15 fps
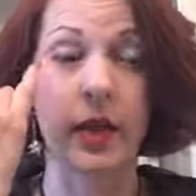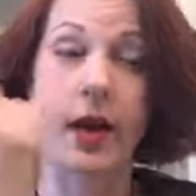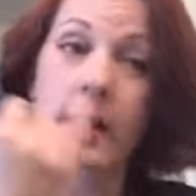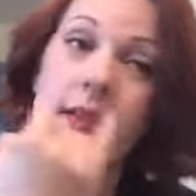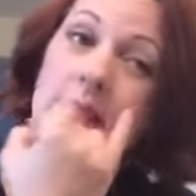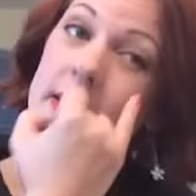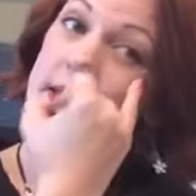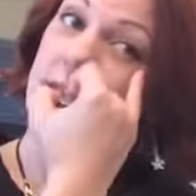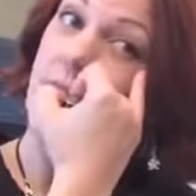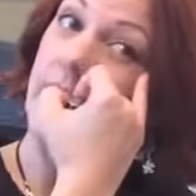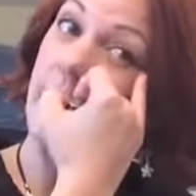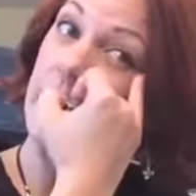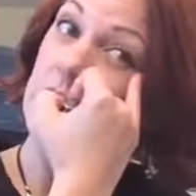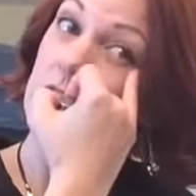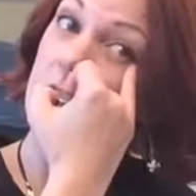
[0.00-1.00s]
on this side
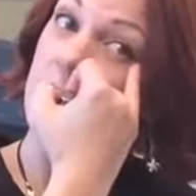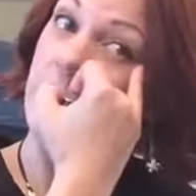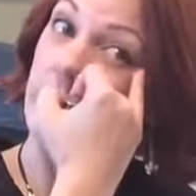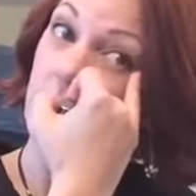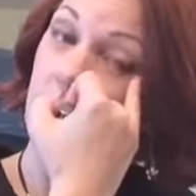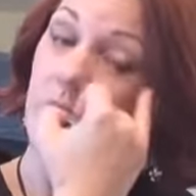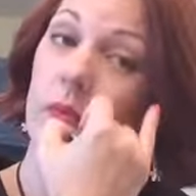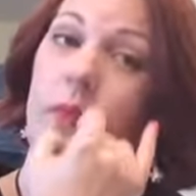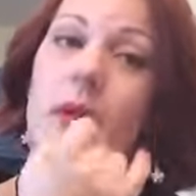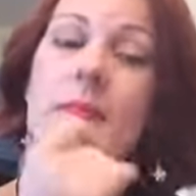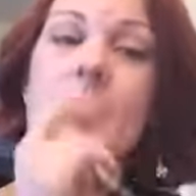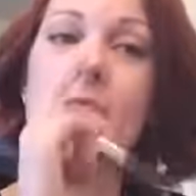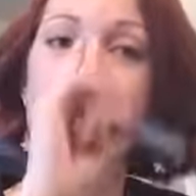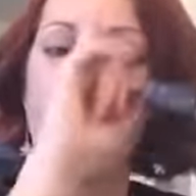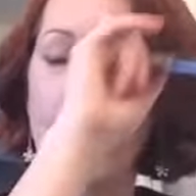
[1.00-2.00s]
actually, a little
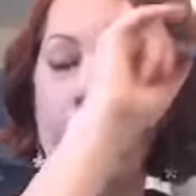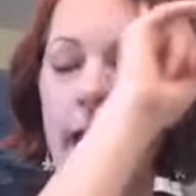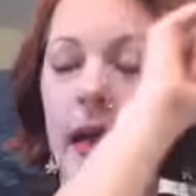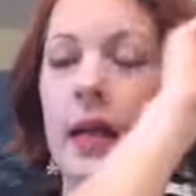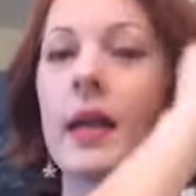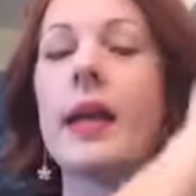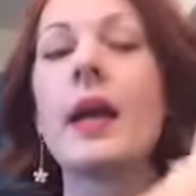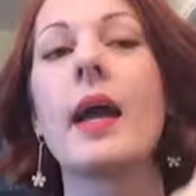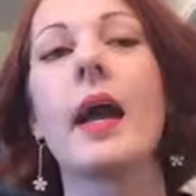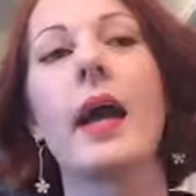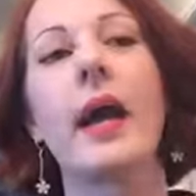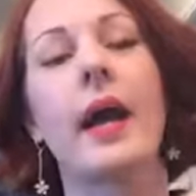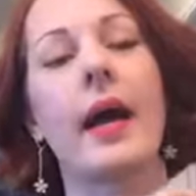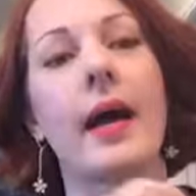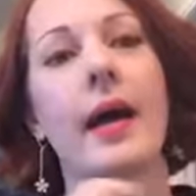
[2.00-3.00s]
weepy eye,
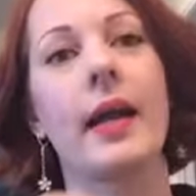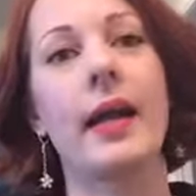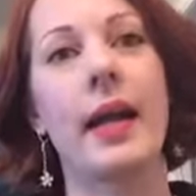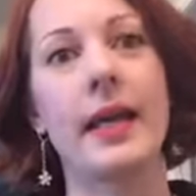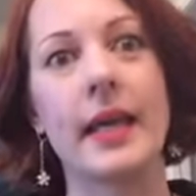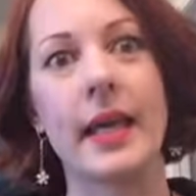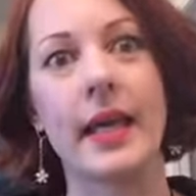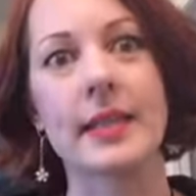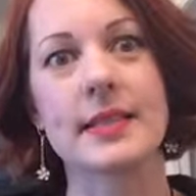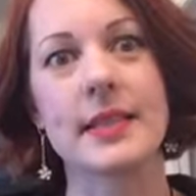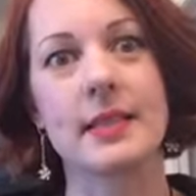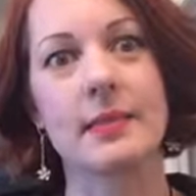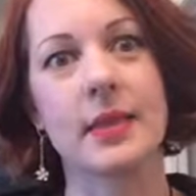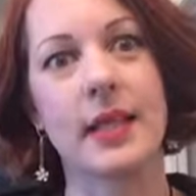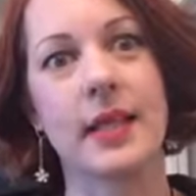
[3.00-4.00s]
and I can't
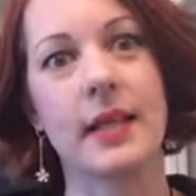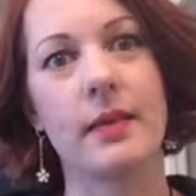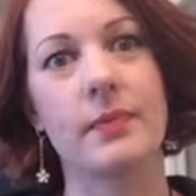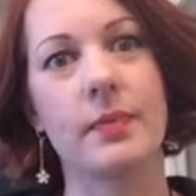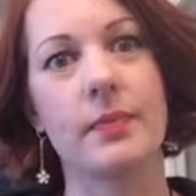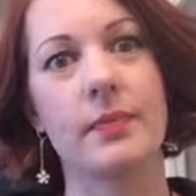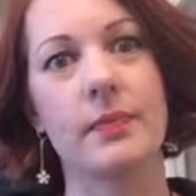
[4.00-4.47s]
seem to keep,